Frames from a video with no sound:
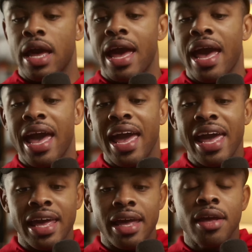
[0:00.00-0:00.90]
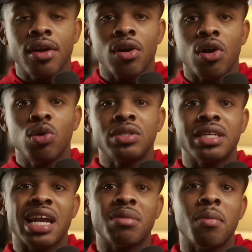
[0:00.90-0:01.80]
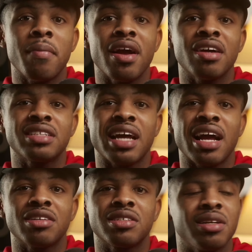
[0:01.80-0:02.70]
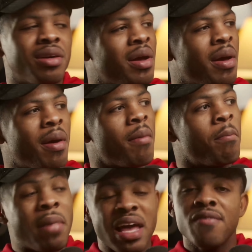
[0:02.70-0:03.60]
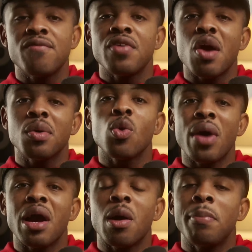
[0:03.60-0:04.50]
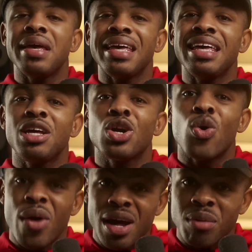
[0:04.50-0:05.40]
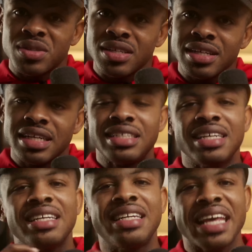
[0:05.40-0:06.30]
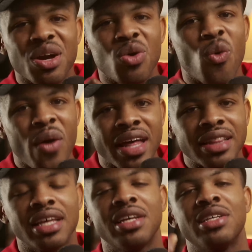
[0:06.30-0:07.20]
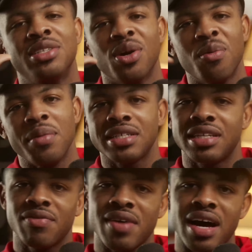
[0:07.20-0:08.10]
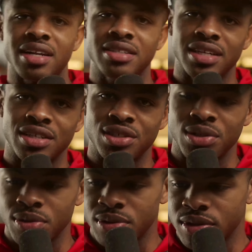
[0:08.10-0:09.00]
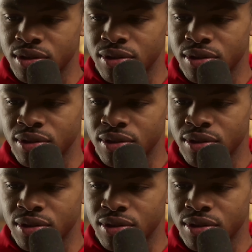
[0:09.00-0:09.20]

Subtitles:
A, who said I'm a marriage counselor, may very well be equipped to deal with domestic violence issues.